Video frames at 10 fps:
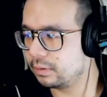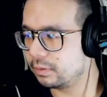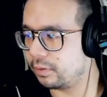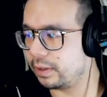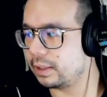
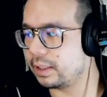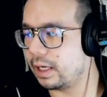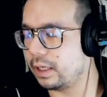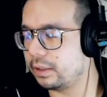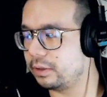finally,
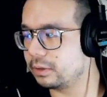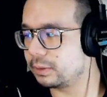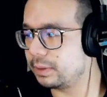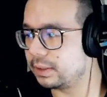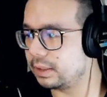I had
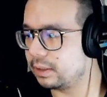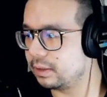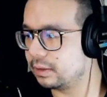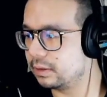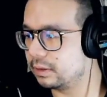USB-C
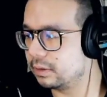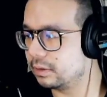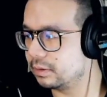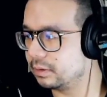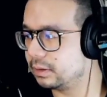
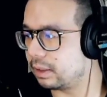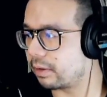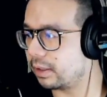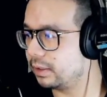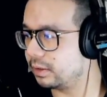
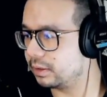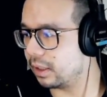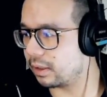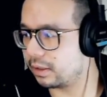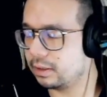directly into the
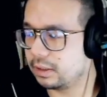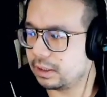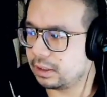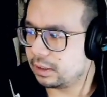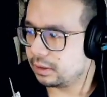dock.
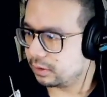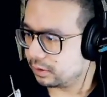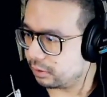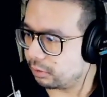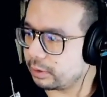
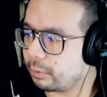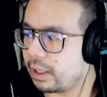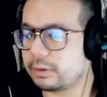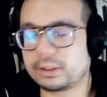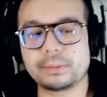The only way
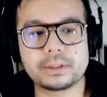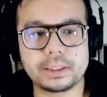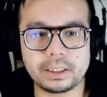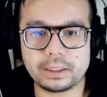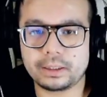I was able to
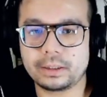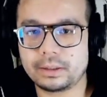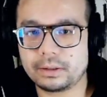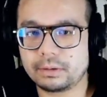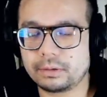get
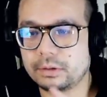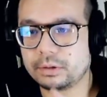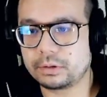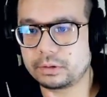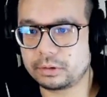
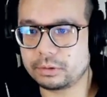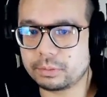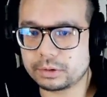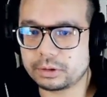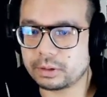
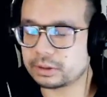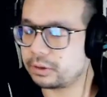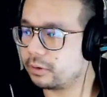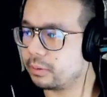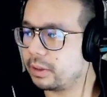two
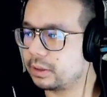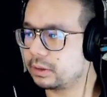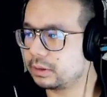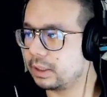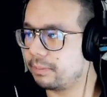external
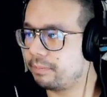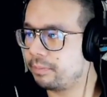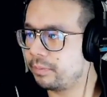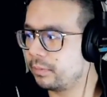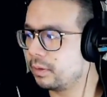monitors up
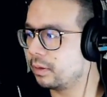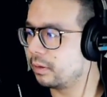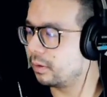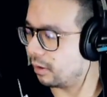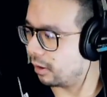
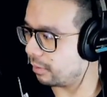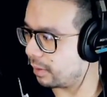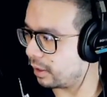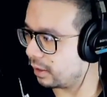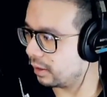on
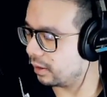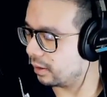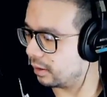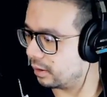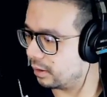my
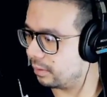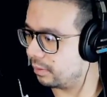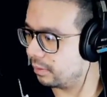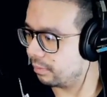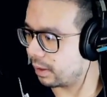
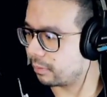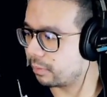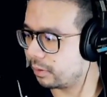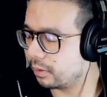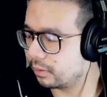
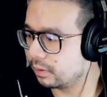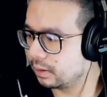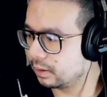MacBook Pro